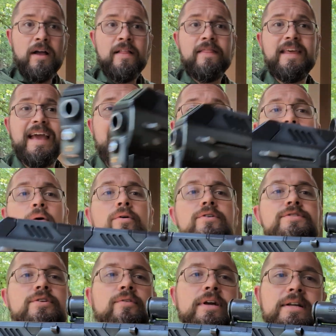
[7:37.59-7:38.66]
The outer
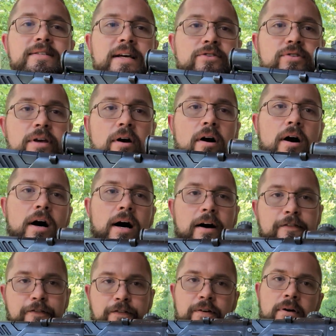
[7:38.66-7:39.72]
screen is actually
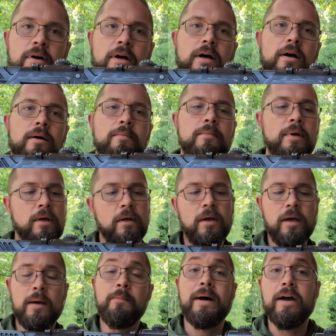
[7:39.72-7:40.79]
off.
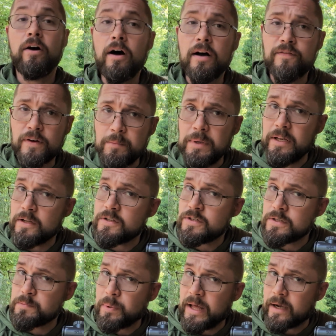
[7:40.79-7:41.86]
And by off, I mean it's
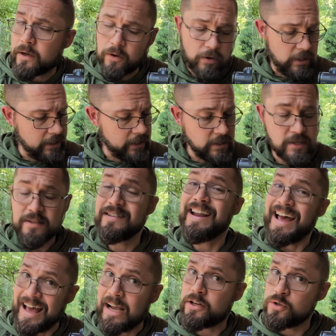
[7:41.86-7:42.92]
just black acrylic and doesn't
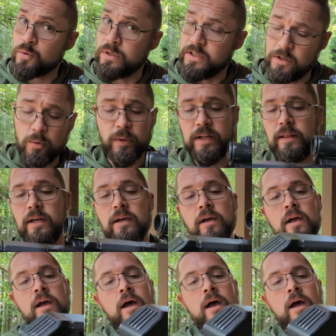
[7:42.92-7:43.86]
actually do anything.